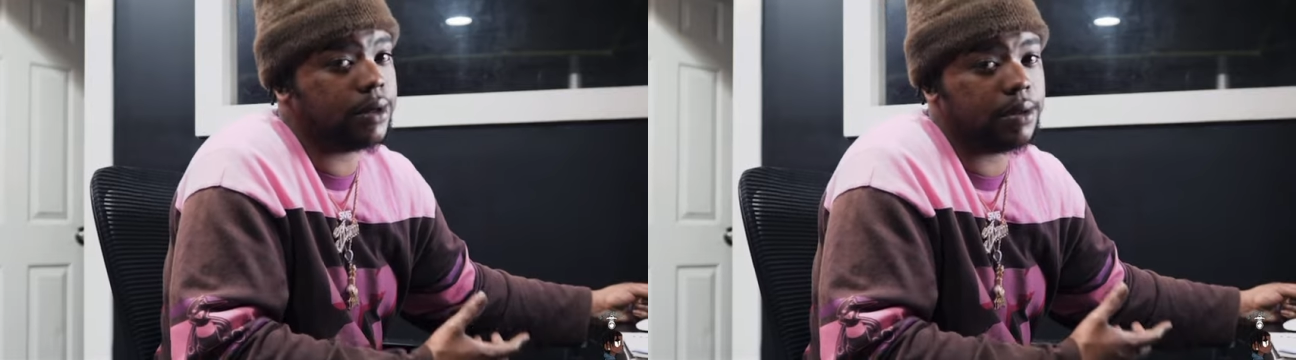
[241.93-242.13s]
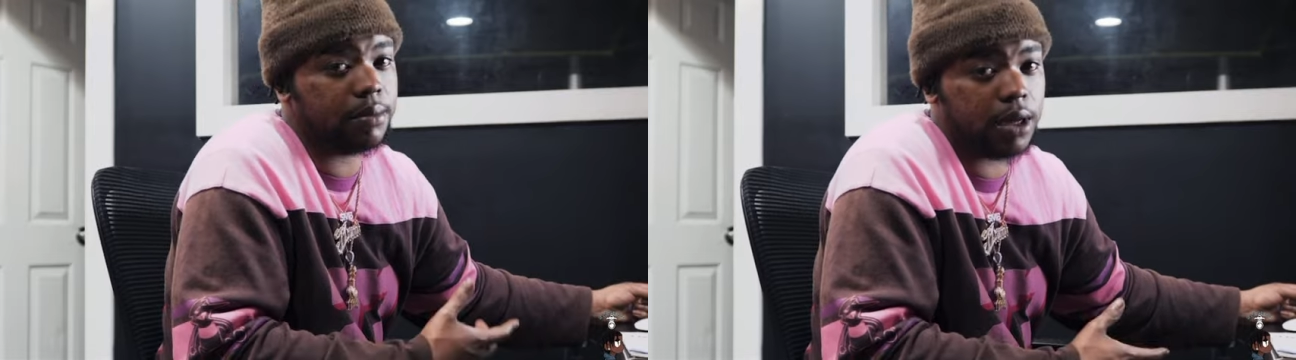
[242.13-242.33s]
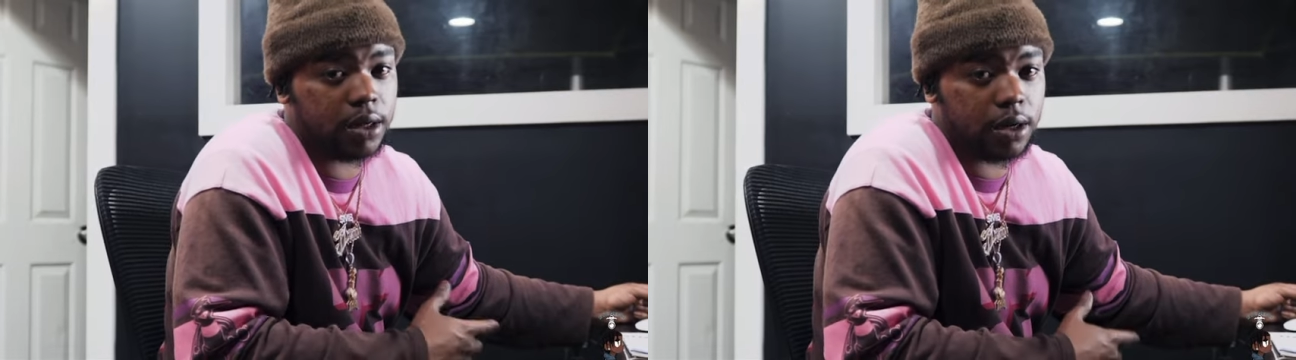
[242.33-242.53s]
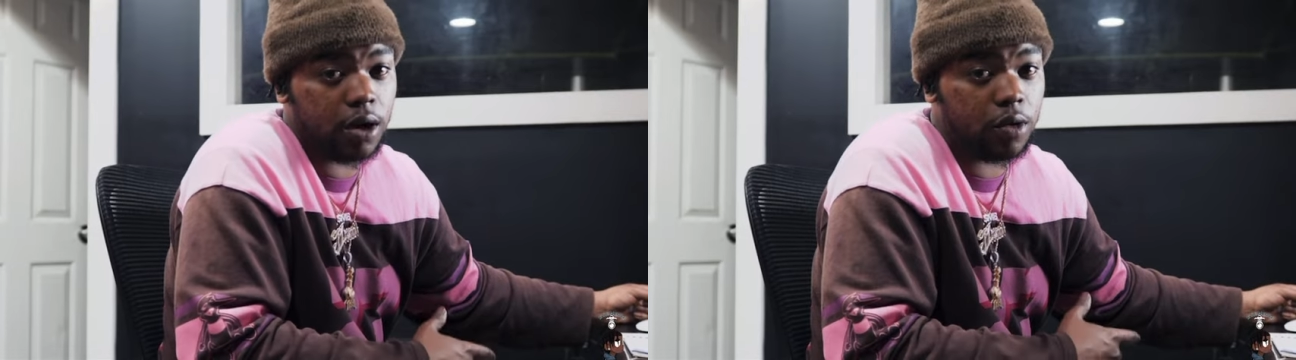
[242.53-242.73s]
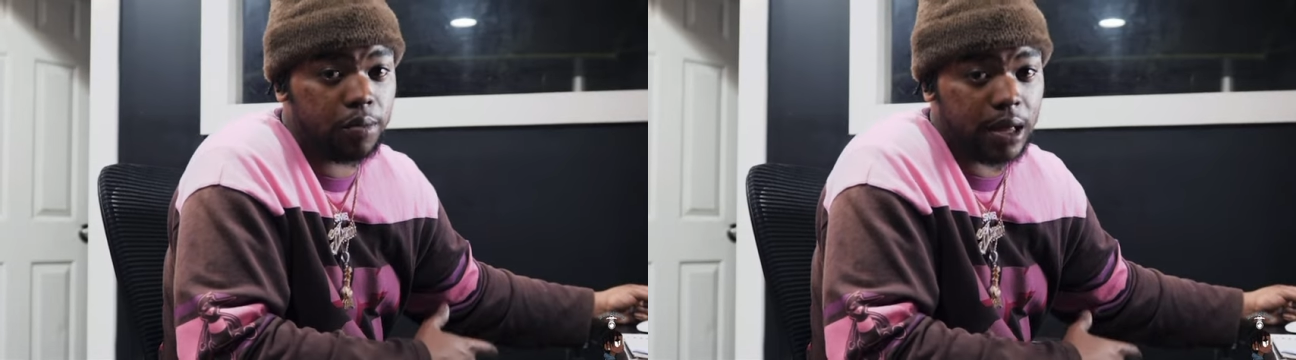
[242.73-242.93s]
really make
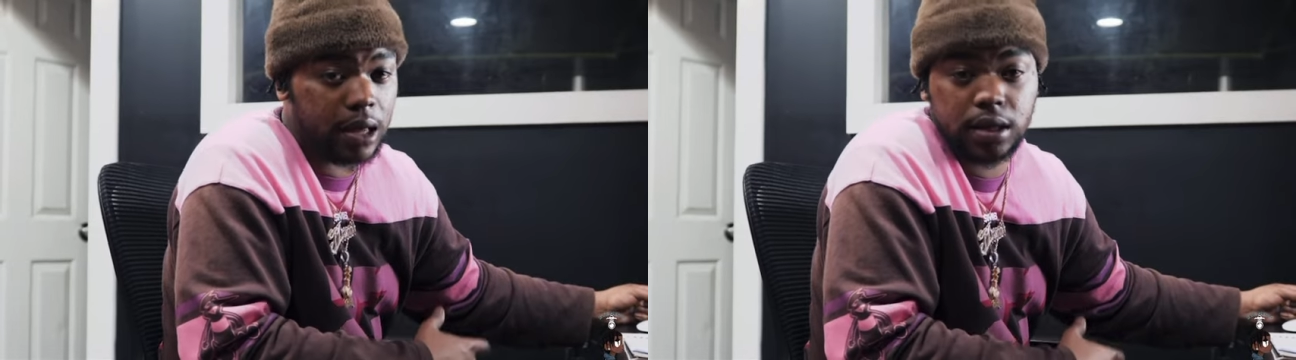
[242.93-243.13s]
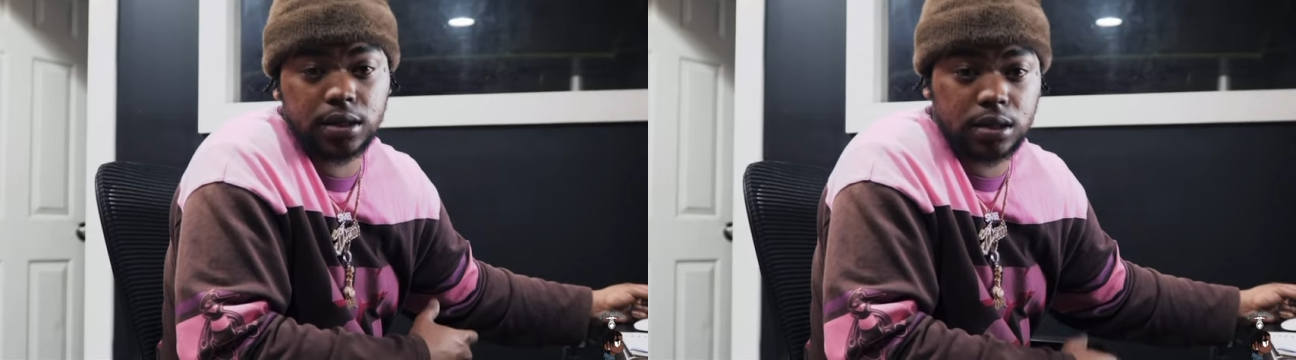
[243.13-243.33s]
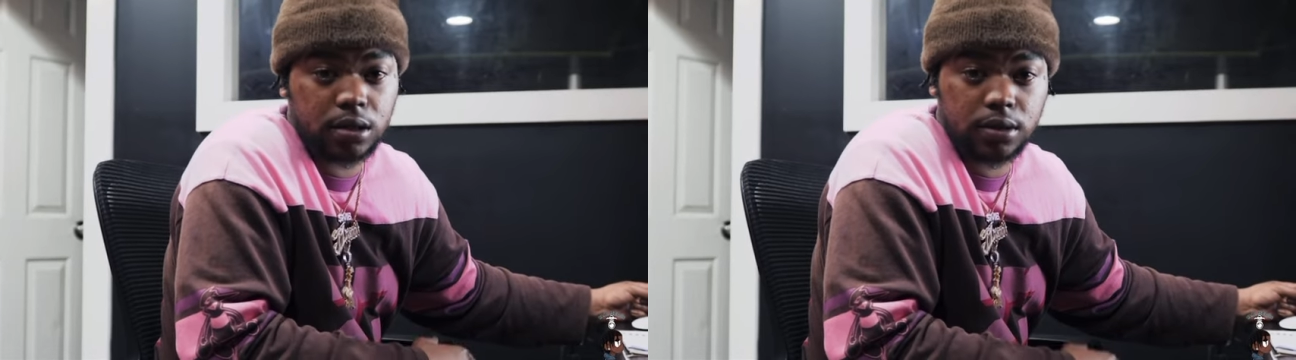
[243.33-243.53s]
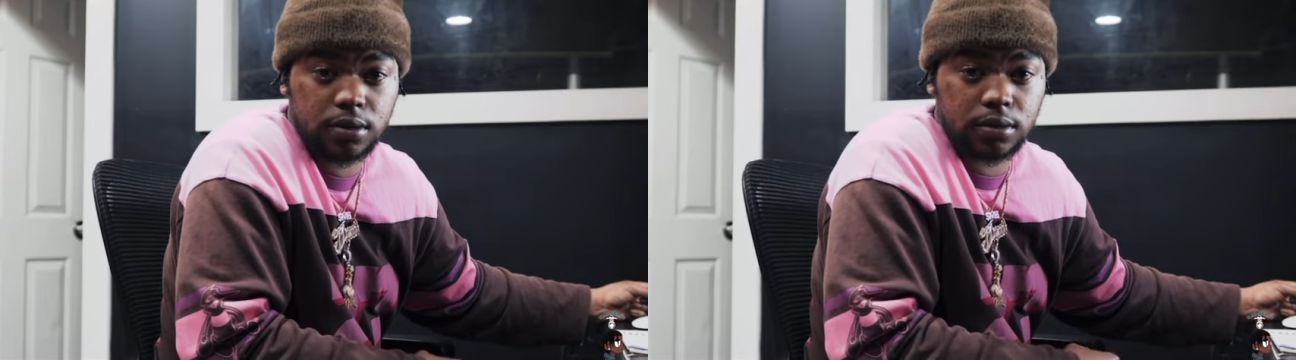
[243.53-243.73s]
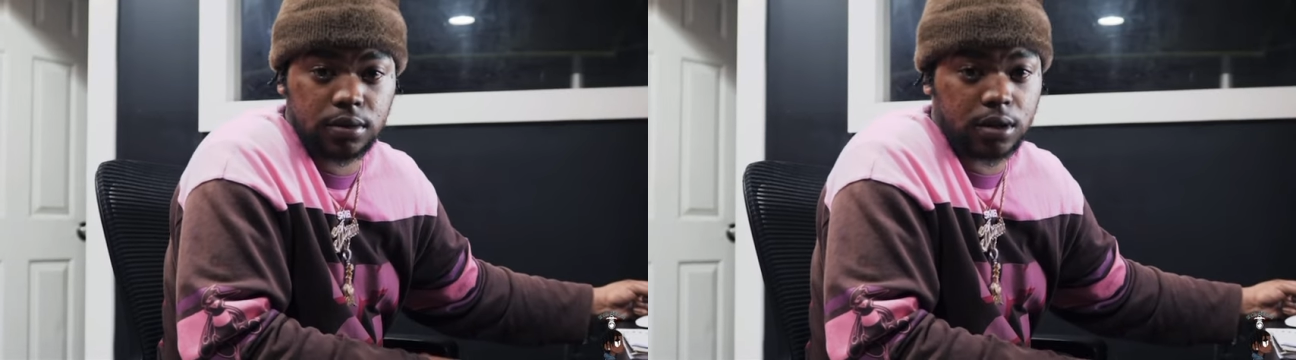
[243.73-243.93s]
no bad
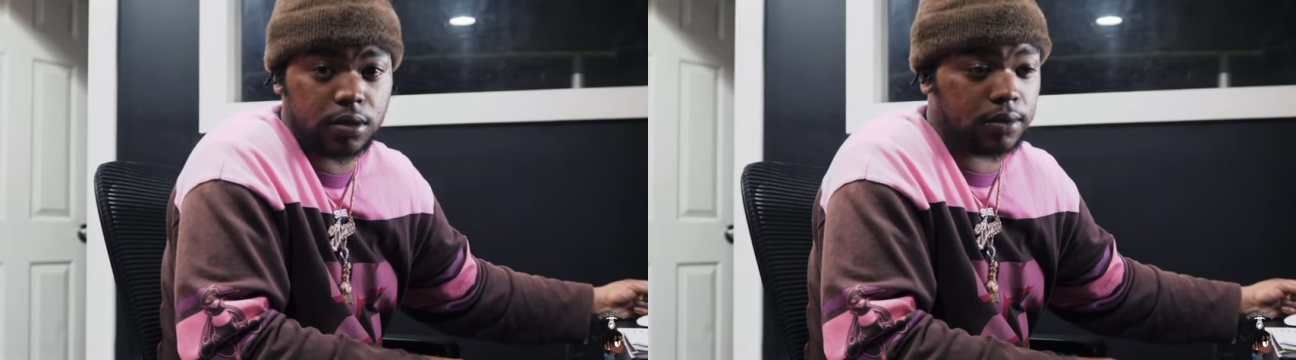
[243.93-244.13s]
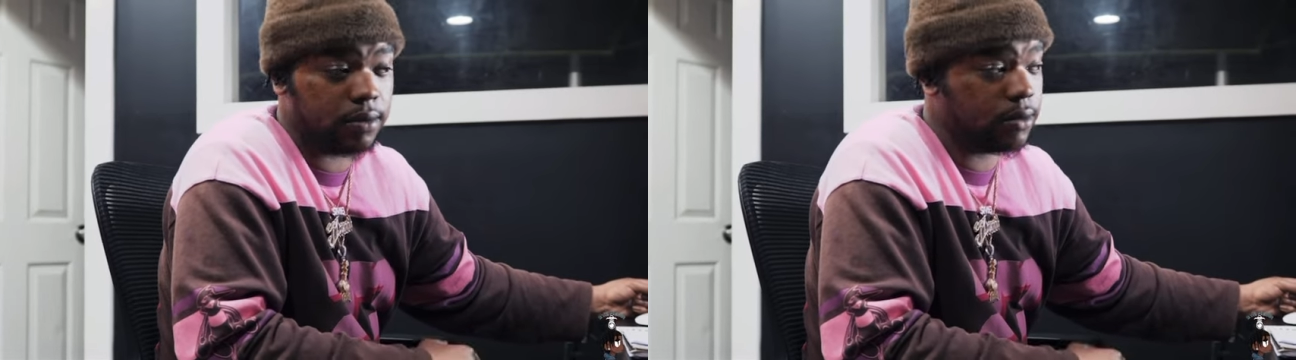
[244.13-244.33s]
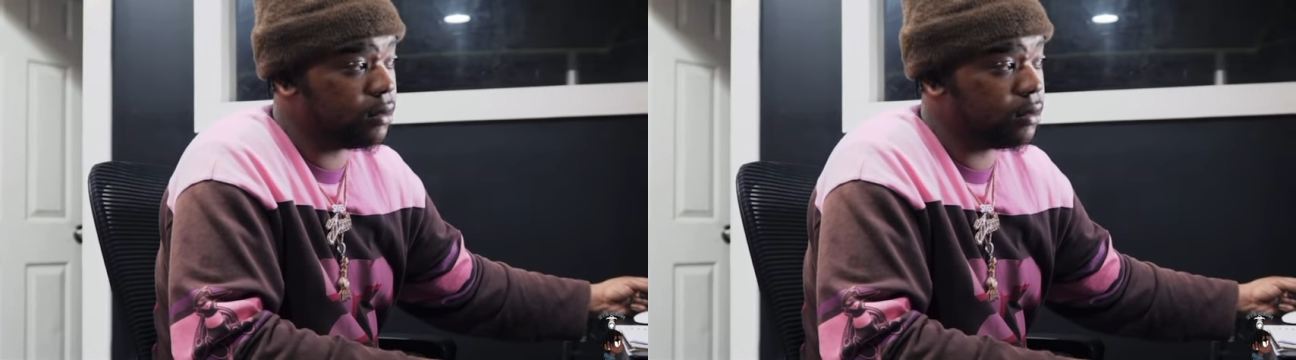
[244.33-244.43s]
songs, so